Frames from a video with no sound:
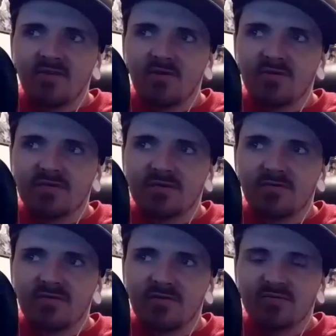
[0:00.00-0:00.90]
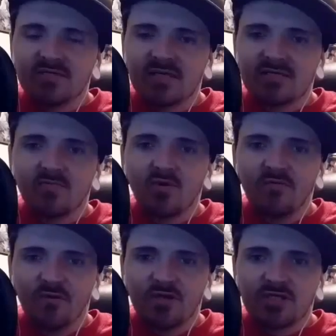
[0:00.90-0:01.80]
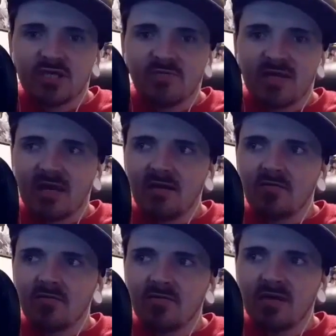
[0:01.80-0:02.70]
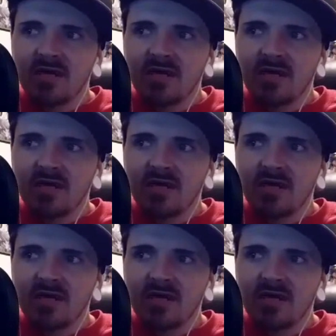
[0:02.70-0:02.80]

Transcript: there was like some more footage coming out,